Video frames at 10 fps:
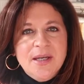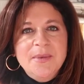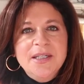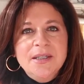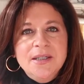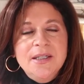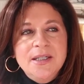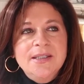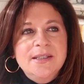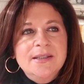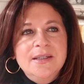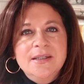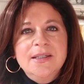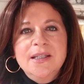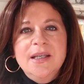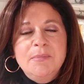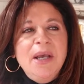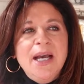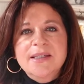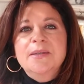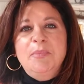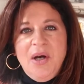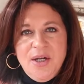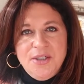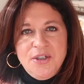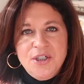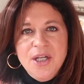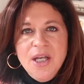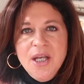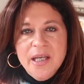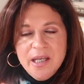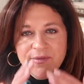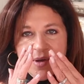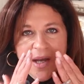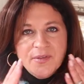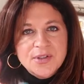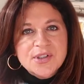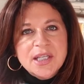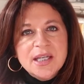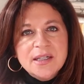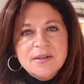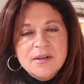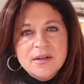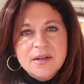I mean, it packs a punch if you have your skin